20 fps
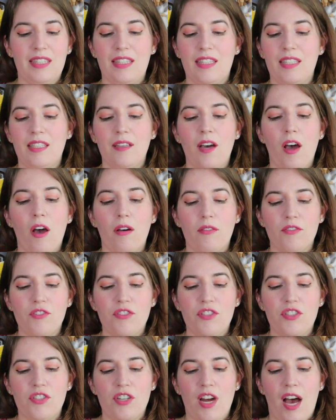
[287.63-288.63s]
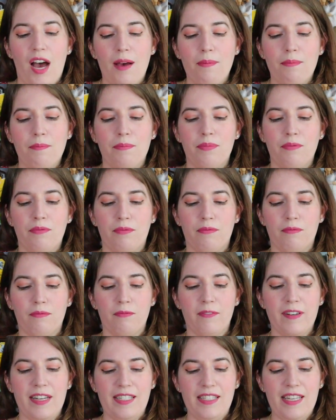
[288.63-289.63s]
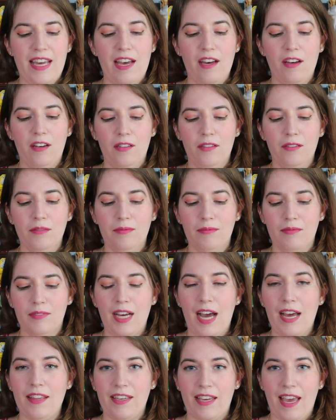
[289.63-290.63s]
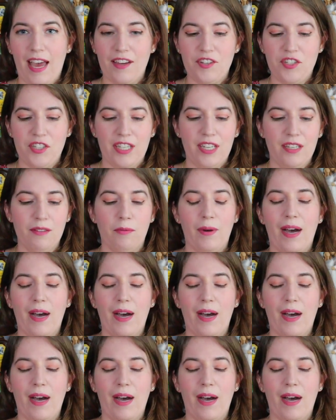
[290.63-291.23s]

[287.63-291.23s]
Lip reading: the shop retail guy, the cashier,